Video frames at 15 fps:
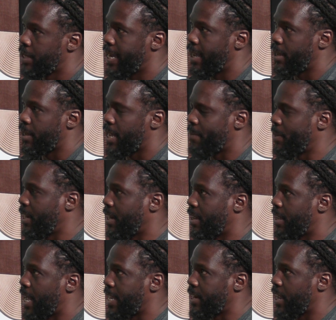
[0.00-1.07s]
Yeah, I mean,
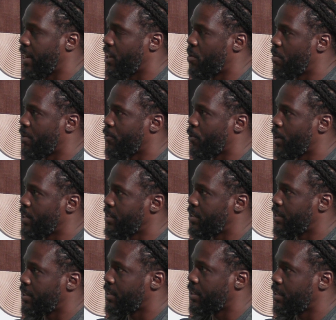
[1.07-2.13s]
I I know my friends
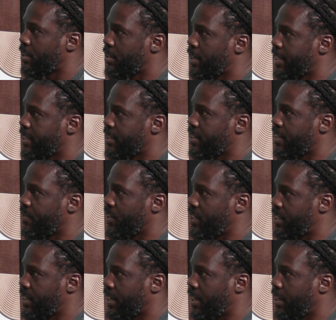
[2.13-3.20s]
at the at the
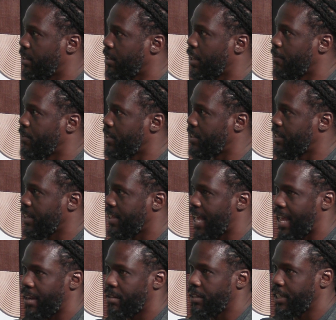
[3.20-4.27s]
CVC love to see
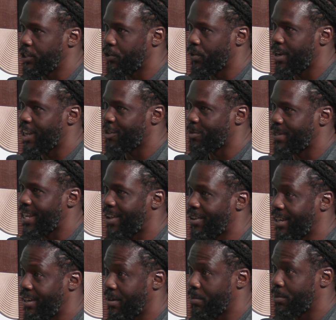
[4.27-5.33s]
that leisure and
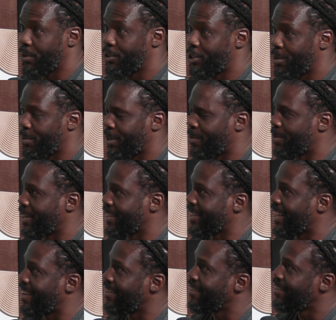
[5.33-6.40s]
hospitality number yeah, jumping right, up like
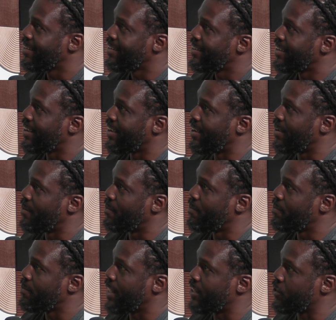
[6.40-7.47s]
that. Right. Um,
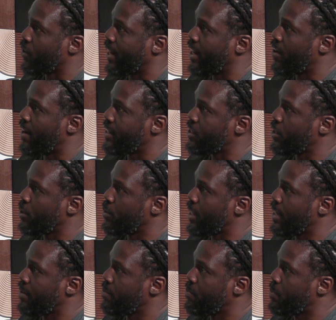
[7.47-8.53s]
that's great. All right, so
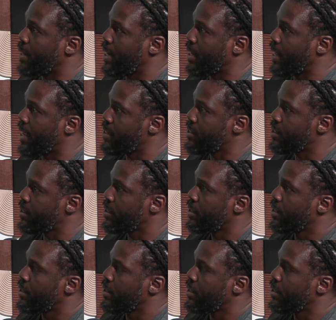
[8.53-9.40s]
then BLS. Then